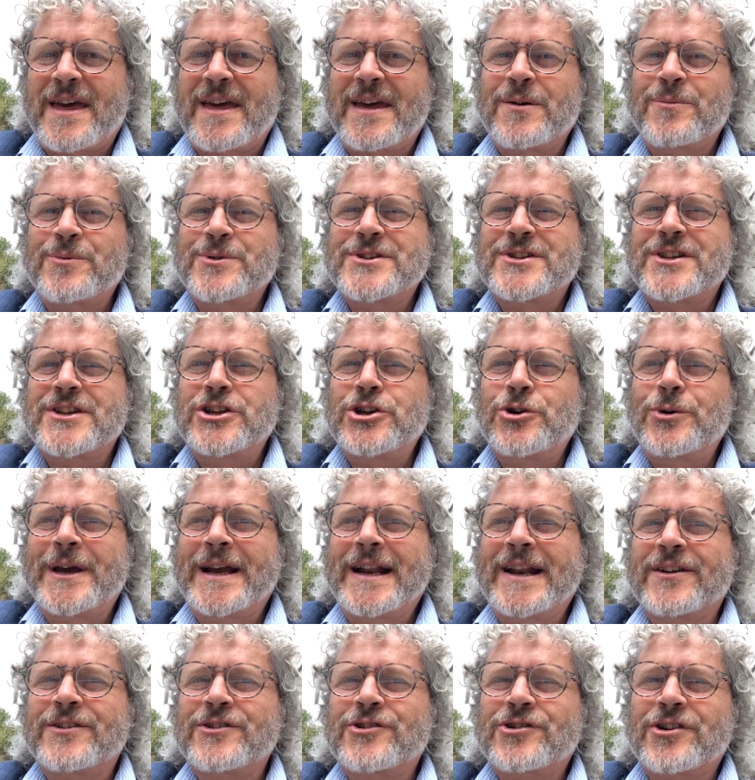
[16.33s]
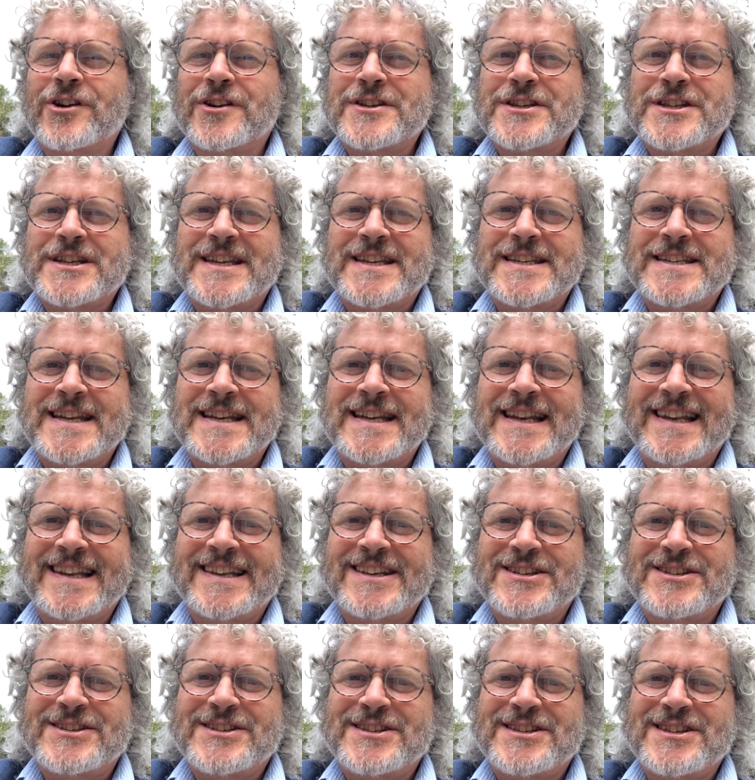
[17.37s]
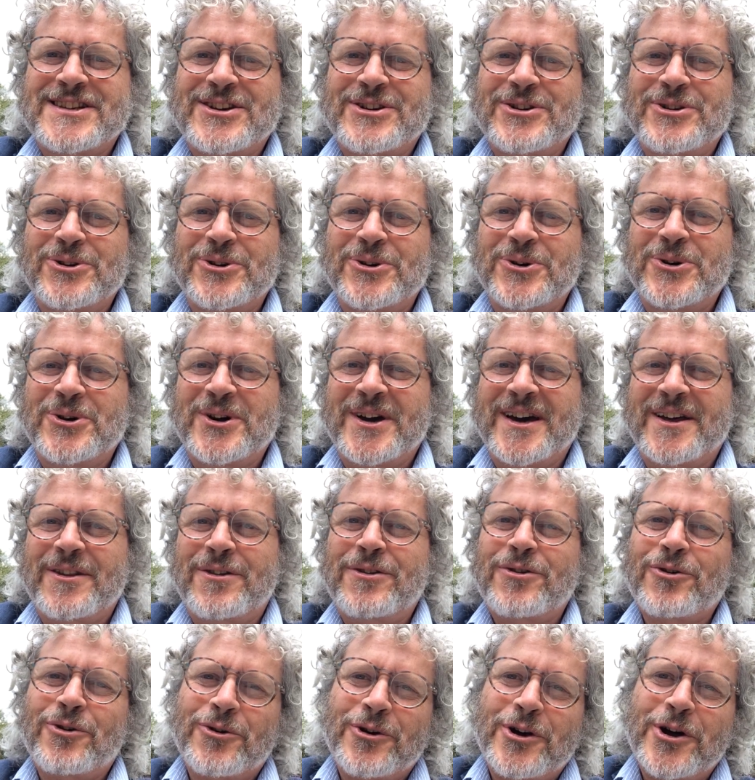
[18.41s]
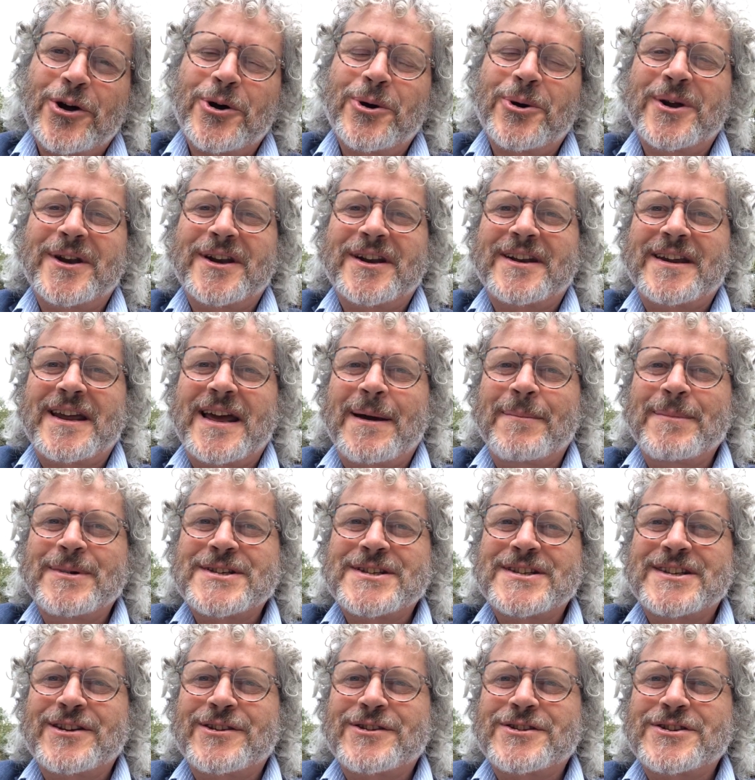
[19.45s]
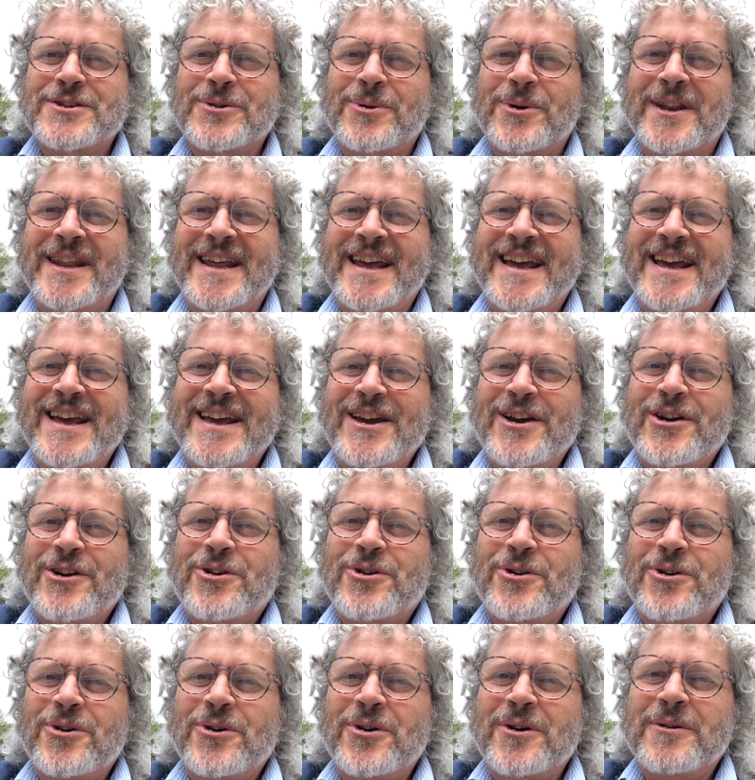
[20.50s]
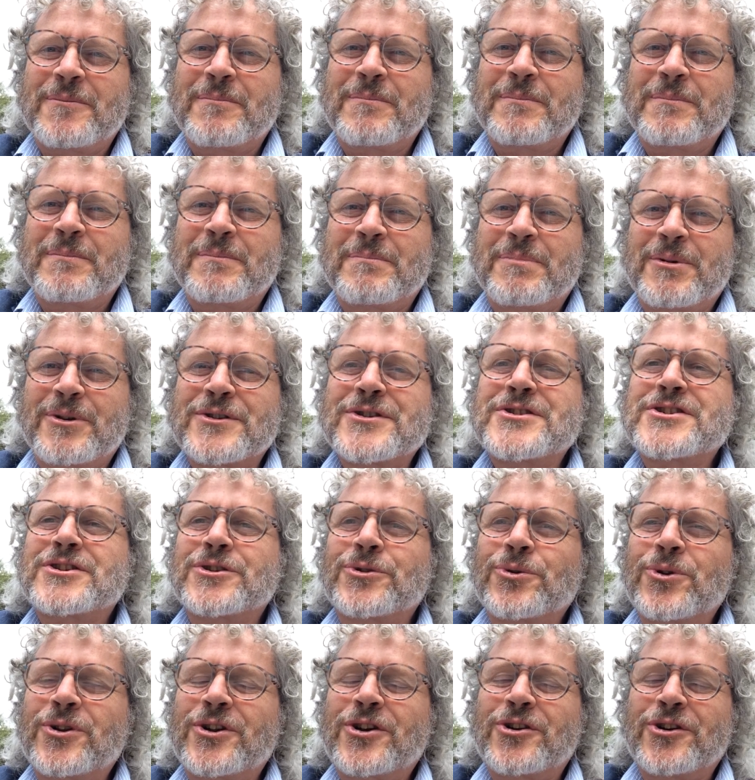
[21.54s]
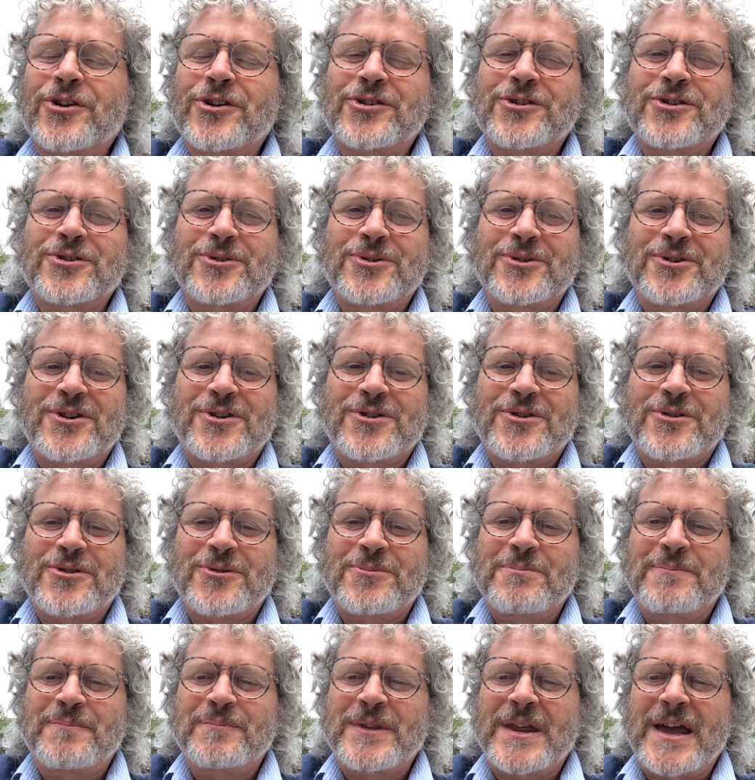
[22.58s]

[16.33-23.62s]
It was the New England transcendentalists who, Thoreau and Emerson and so on, and Bronson Alcott, who